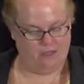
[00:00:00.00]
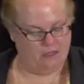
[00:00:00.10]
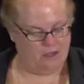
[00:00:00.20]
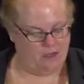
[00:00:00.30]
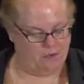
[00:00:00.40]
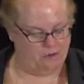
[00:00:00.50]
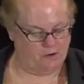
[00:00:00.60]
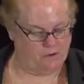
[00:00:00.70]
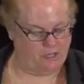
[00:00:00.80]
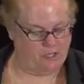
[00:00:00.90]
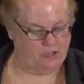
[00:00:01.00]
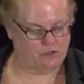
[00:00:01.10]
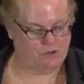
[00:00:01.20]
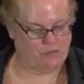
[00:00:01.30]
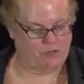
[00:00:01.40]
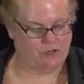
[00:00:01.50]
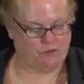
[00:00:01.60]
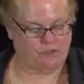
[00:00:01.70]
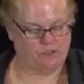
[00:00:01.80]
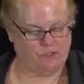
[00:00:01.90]
Number of stage 3
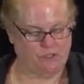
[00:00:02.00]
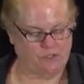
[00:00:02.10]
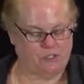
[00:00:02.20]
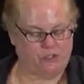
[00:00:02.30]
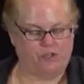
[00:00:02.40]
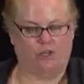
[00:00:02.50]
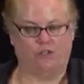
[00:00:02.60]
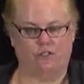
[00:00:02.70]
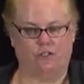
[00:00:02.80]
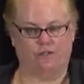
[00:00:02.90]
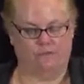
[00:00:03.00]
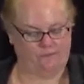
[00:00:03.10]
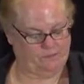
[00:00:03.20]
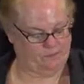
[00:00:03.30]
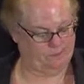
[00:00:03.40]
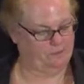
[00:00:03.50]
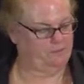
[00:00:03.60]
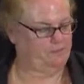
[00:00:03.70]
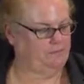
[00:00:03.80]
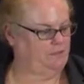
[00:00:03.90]
pressure ulcers at discharge.
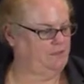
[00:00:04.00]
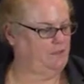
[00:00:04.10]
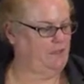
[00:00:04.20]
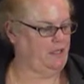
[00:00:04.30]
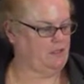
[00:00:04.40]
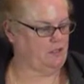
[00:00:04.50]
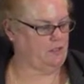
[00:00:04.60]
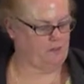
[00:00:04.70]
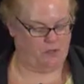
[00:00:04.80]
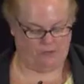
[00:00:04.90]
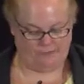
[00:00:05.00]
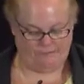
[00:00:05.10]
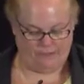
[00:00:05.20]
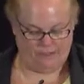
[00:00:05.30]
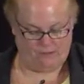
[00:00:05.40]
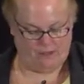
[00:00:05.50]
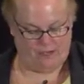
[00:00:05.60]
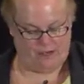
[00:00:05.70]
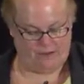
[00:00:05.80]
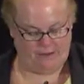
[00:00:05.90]
You guys are smart.
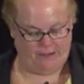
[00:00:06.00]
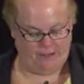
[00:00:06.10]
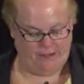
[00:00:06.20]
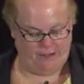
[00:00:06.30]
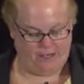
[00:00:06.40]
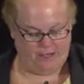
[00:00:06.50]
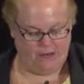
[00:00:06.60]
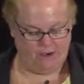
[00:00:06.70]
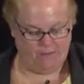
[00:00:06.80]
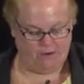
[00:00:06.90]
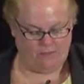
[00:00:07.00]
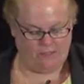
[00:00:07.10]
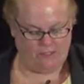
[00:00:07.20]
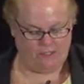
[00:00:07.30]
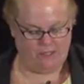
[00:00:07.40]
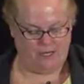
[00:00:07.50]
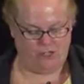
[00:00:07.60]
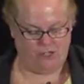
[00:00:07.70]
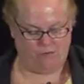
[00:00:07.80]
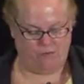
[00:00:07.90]
Okay. And number of these
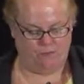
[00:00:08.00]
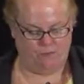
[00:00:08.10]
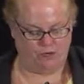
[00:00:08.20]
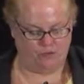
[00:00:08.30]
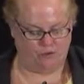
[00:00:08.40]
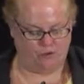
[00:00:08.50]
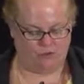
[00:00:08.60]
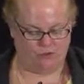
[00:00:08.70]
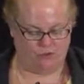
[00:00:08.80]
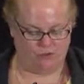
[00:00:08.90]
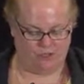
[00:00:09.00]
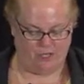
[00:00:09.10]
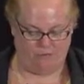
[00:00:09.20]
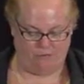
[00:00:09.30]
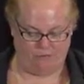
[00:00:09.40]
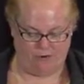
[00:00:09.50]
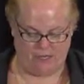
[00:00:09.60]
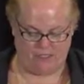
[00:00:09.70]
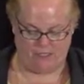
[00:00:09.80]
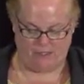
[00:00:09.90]
stage 3 pressure ulcers that were
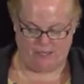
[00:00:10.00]
present